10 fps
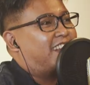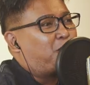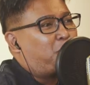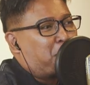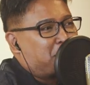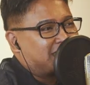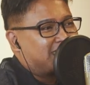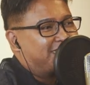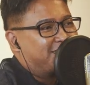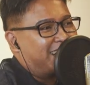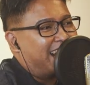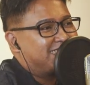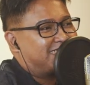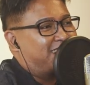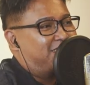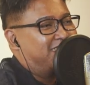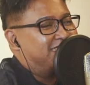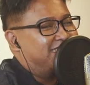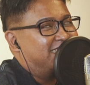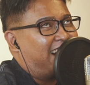that old person who hates
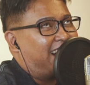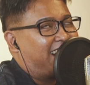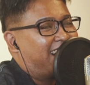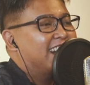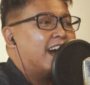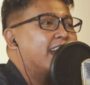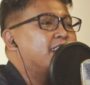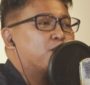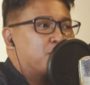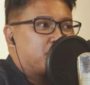technology. Ugh, I don't.